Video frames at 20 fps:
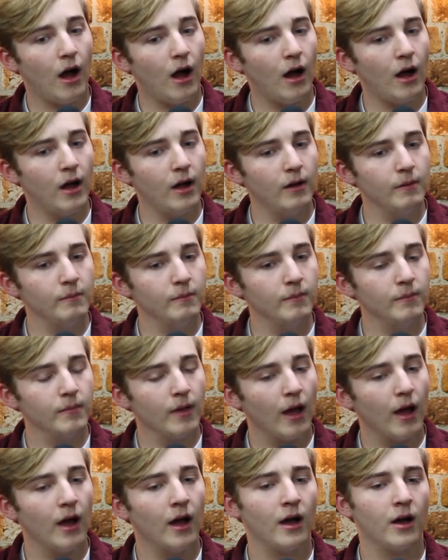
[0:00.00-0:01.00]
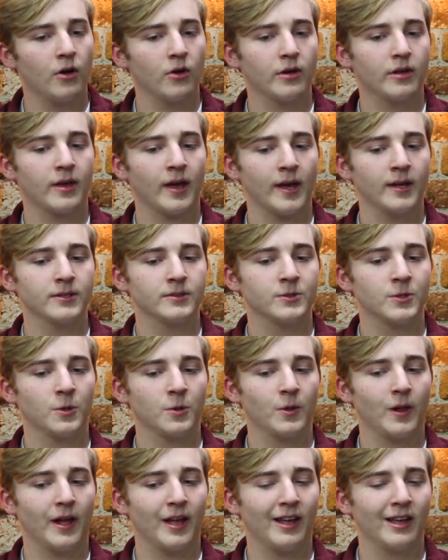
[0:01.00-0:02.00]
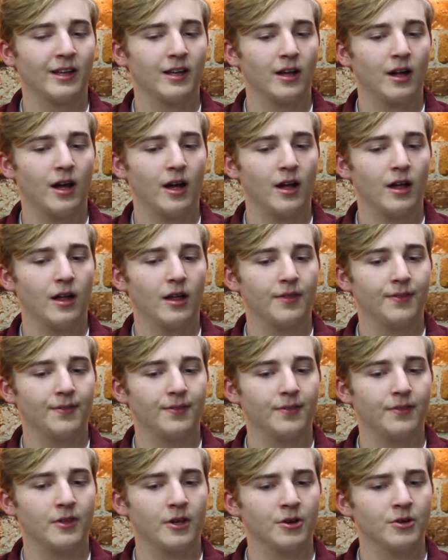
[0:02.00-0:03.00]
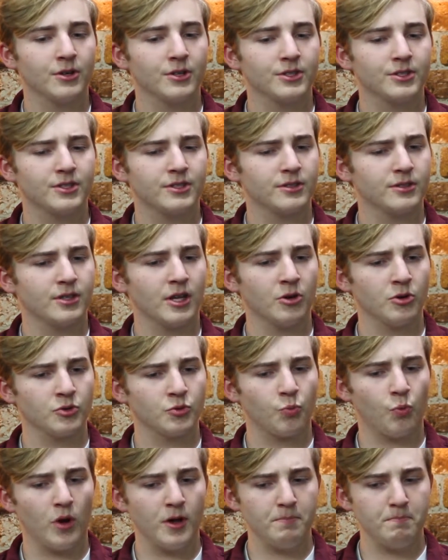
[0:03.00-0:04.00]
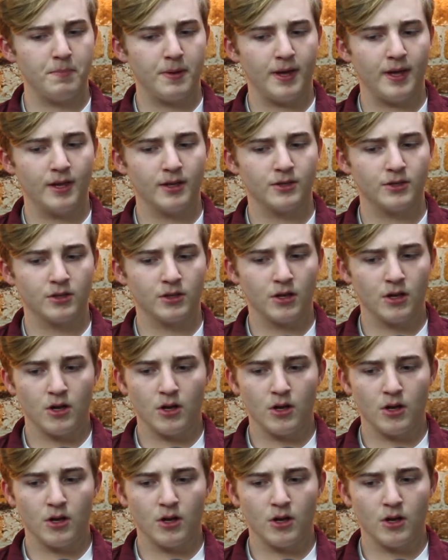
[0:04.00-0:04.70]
Okay, so like there was one piece